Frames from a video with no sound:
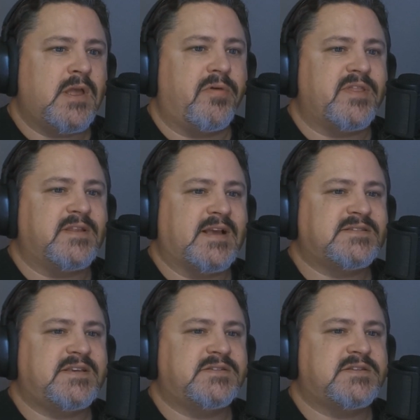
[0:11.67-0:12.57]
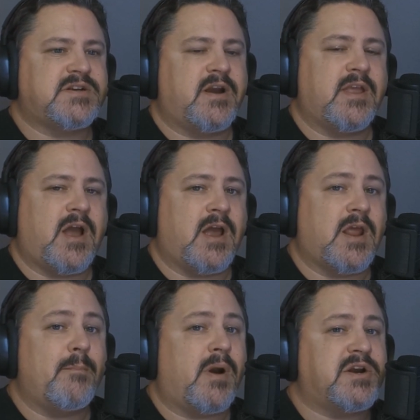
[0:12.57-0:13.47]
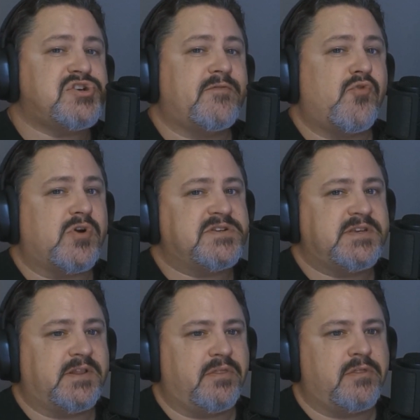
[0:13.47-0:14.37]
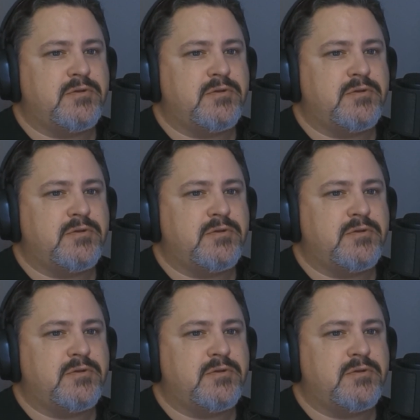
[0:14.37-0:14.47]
with the next season starting on March 14th,